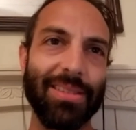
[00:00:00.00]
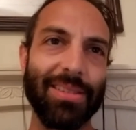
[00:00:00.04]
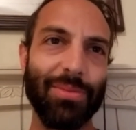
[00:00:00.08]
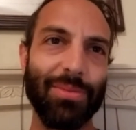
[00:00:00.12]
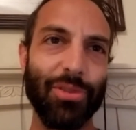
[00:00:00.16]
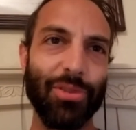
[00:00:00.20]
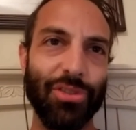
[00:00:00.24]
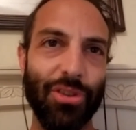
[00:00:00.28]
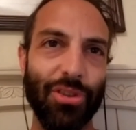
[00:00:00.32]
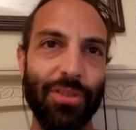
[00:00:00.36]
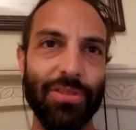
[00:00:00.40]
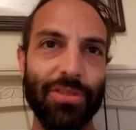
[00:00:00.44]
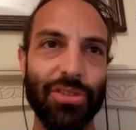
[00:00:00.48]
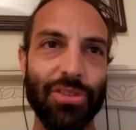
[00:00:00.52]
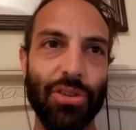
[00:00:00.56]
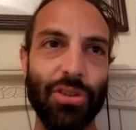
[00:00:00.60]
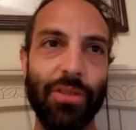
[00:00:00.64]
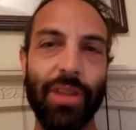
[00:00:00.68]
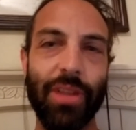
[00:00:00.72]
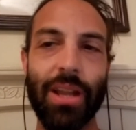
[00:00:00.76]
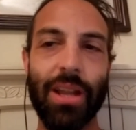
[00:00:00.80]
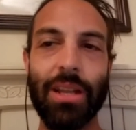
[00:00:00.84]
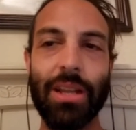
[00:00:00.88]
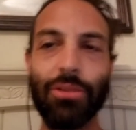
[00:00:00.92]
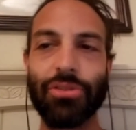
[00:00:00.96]
service
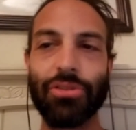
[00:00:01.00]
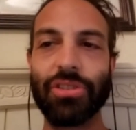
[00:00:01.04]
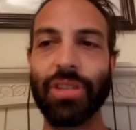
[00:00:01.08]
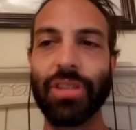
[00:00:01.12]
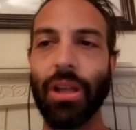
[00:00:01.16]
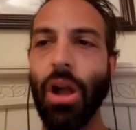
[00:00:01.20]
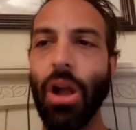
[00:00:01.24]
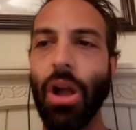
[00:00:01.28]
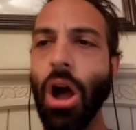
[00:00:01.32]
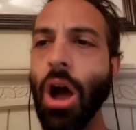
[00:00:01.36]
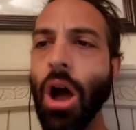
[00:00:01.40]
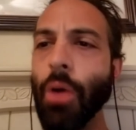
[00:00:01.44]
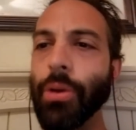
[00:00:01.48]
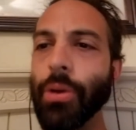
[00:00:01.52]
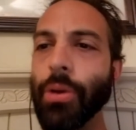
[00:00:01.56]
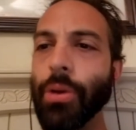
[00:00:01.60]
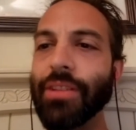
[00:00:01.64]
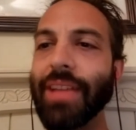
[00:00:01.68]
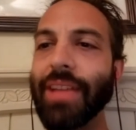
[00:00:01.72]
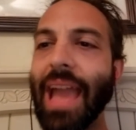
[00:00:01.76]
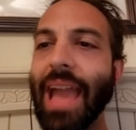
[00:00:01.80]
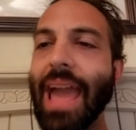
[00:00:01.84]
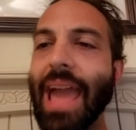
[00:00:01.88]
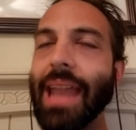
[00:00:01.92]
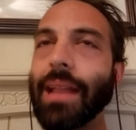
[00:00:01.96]
survey? And he was just like, "Oh, what are you
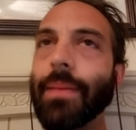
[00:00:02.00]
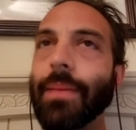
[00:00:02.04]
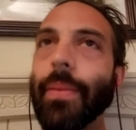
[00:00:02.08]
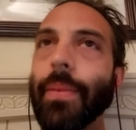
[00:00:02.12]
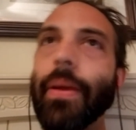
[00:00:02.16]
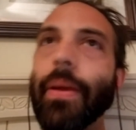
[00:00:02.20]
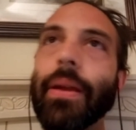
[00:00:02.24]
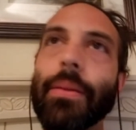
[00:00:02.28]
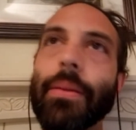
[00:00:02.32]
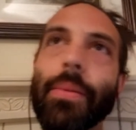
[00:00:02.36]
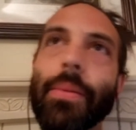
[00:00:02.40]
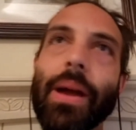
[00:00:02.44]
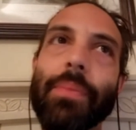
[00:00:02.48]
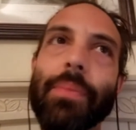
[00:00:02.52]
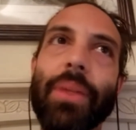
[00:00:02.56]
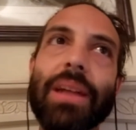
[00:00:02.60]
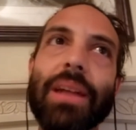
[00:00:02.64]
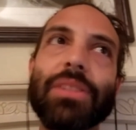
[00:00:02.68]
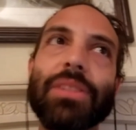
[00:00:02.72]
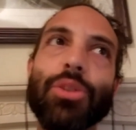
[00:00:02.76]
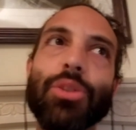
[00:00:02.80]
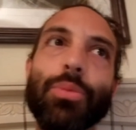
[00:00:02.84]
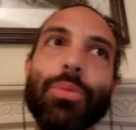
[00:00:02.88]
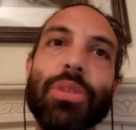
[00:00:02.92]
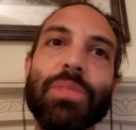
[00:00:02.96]
getting?" I'm like, "I might buy
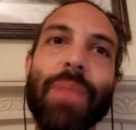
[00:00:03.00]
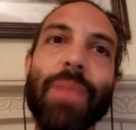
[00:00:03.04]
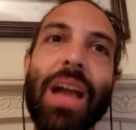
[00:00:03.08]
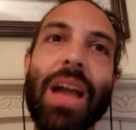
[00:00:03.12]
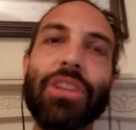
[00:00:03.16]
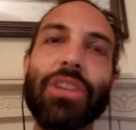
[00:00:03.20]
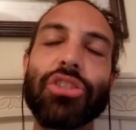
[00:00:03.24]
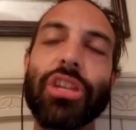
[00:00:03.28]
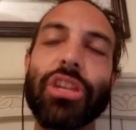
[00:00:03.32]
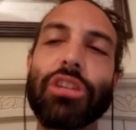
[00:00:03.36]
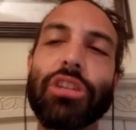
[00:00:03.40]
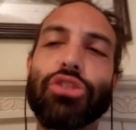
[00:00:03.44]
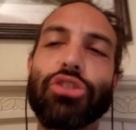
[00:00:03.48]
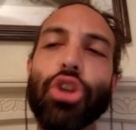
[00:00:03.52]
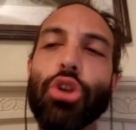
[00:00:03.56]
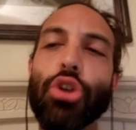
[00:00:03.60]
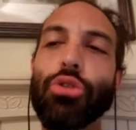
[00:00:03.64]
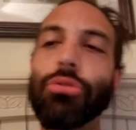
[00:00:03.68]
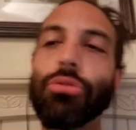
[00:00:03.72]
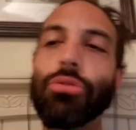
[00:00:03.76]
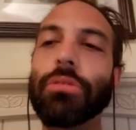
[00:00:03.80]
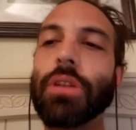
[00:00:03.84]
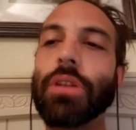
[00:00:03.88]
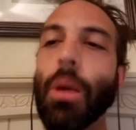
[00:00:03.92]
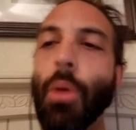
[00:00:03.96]
Super Smash." He's like, "Dude,
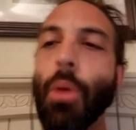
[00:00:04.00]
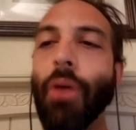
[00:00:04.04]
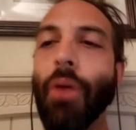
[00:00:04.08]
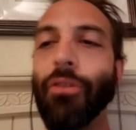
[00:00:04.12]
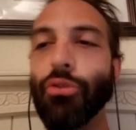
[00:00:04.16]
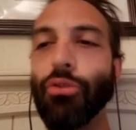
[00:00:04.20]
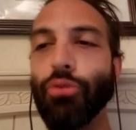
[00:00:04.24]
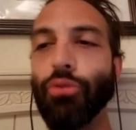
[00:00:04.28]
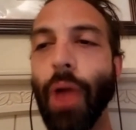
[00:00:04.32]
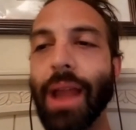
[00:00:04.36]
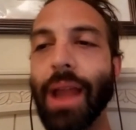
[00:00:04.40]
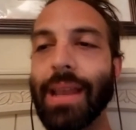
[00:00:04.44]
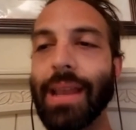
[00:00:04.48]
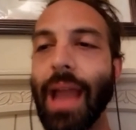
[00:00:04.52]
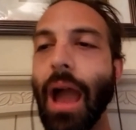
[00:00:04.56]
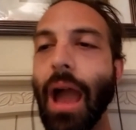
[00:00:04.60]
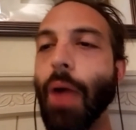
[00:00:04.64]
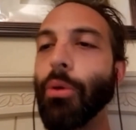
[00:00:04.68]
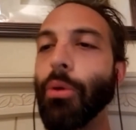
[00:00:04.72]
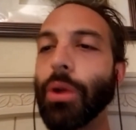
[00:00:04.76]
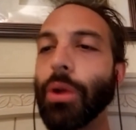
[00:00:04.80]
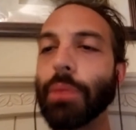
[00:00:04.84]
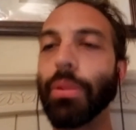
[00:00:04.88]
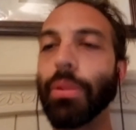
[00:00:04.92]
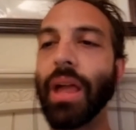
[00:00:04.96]
come over right now.
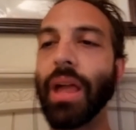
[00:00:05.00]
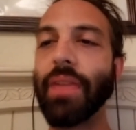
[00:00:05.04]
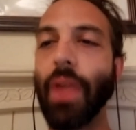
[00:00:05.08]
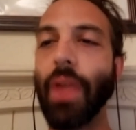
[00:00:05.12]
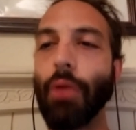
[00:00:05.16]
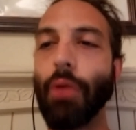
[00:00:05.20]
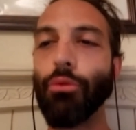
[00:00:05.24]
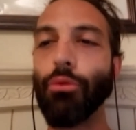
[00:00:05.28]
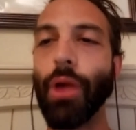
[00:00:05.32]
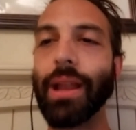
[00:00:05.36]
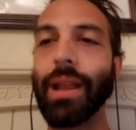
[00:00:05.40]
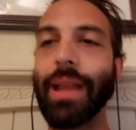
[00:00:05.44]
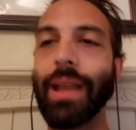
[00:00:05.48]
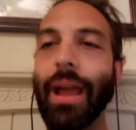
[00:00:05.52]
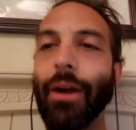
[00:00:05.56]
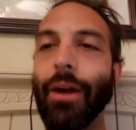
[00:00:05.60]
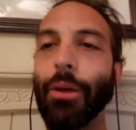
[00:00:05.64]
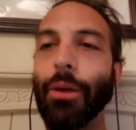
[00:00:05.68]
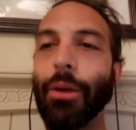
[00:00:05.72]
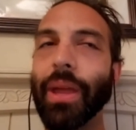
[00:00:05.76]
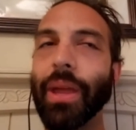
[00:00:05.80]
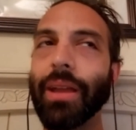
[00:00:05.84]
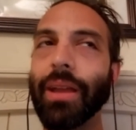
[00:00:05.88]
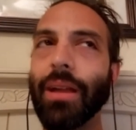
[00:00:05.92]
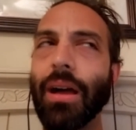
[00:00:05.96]
We're gonna play that right now." I'm
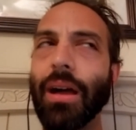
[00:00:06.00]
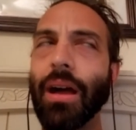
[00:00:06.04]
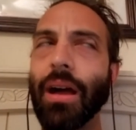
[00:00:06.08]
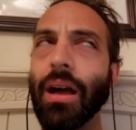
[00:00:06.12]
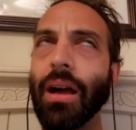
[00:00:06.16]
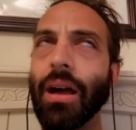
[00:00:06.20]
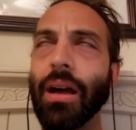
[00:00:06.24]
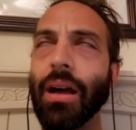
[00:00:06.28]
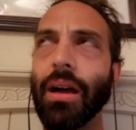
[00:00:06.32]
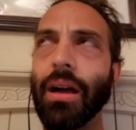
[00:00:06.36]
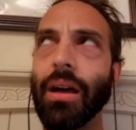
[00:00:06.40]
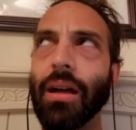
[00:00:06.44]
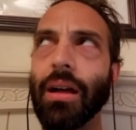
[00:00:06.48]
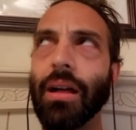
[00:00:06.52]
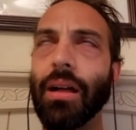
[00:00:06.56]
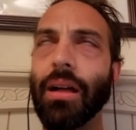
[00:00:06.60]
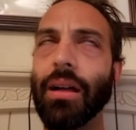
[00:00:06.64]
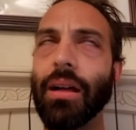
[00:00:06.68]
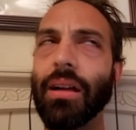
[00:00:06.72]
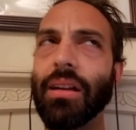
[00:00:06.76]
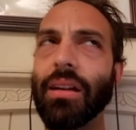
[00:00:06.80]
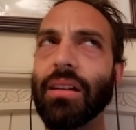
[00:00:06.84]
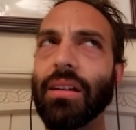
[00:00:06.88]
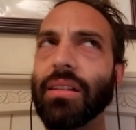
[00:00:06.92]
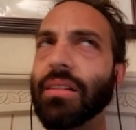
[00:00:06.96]
like,
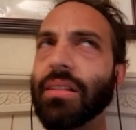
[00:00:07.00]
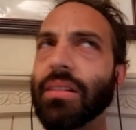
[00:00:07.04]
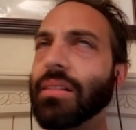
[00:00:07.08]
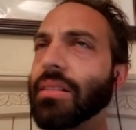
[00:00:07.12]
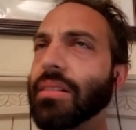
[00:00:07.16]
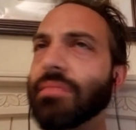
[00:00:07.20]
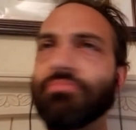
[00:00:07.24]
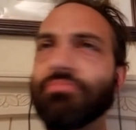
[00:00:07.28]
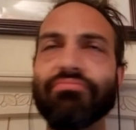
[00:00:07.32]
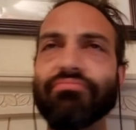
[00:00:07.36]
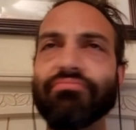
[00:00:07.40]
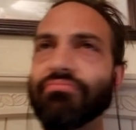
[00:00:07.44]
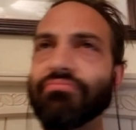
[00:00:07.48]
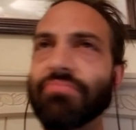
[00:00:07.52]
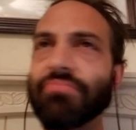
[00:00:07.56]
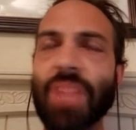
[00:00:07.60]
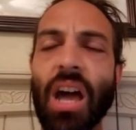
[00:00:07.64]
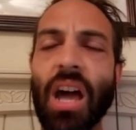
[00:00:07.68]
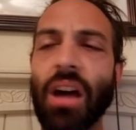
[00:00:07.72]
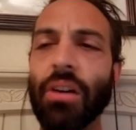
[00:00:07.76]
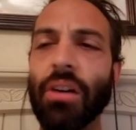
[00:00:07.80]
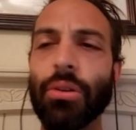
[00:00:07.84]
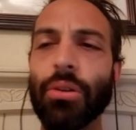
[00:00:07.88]
"Uh." no,